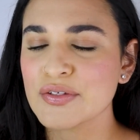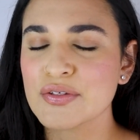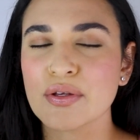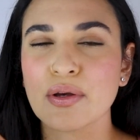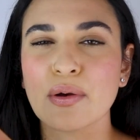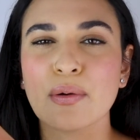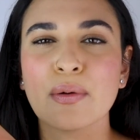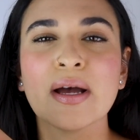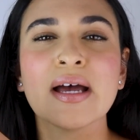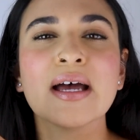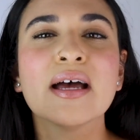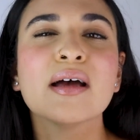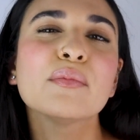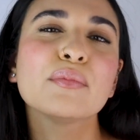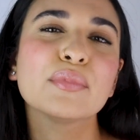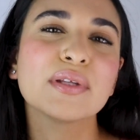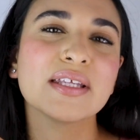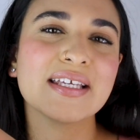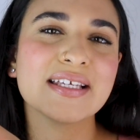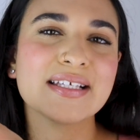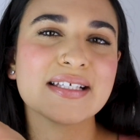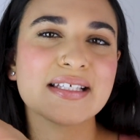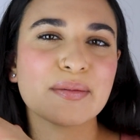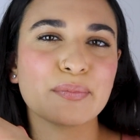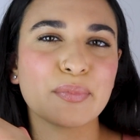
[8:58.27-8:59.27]
so
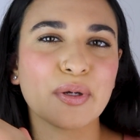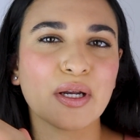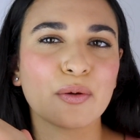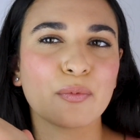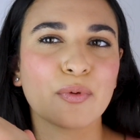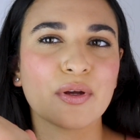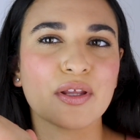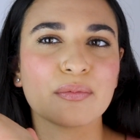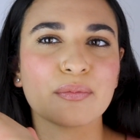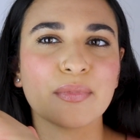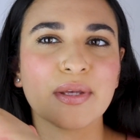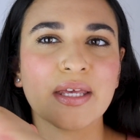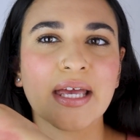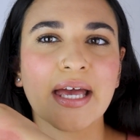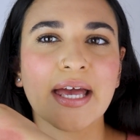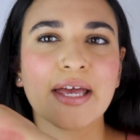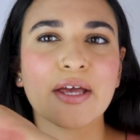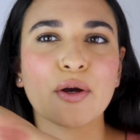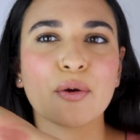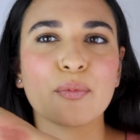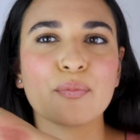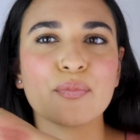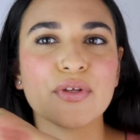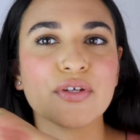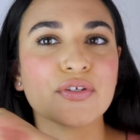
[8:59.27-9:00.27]
please bear with me. I
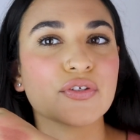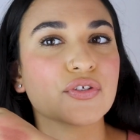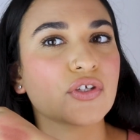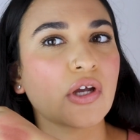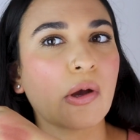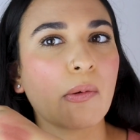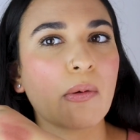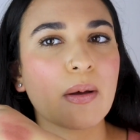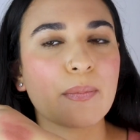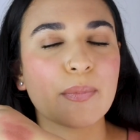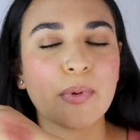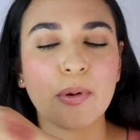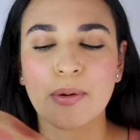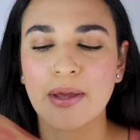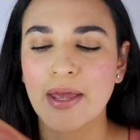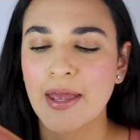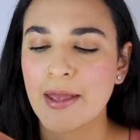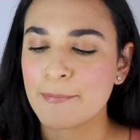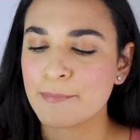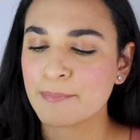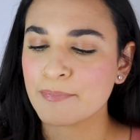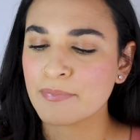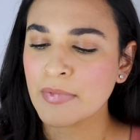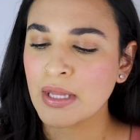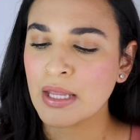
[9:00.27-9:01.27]
hope these show up
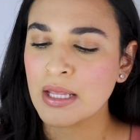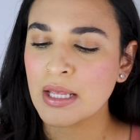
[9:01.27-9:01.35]
okay.